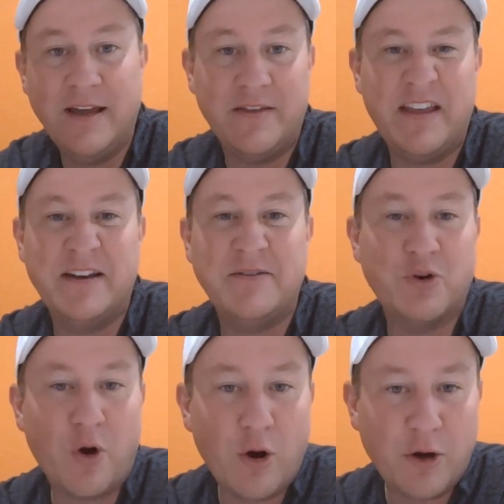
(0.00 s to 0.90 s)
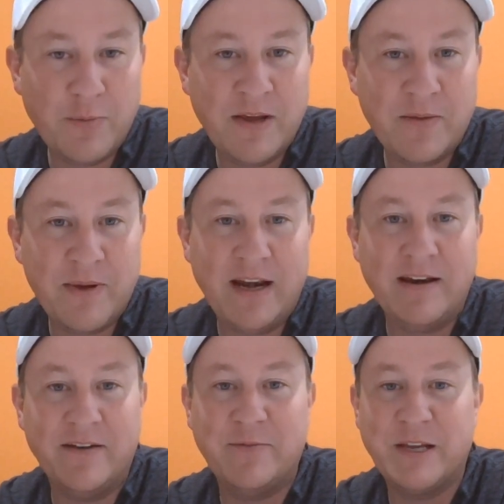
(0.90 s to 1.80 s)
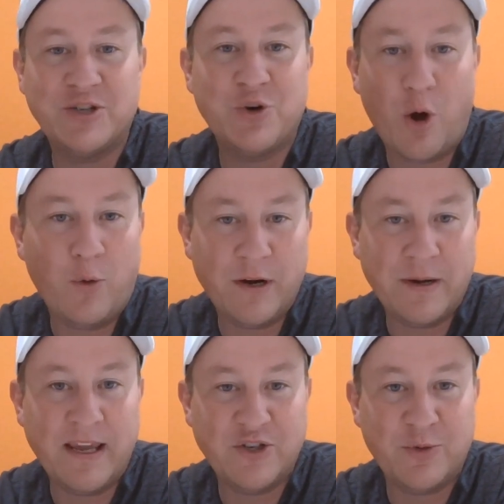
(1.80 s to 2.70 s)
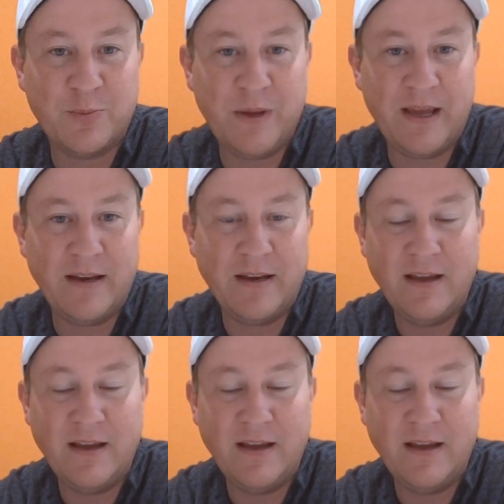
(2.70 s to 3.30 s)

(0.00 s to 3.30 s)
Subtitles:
then you're all going to be competitive because you all want to get your bid.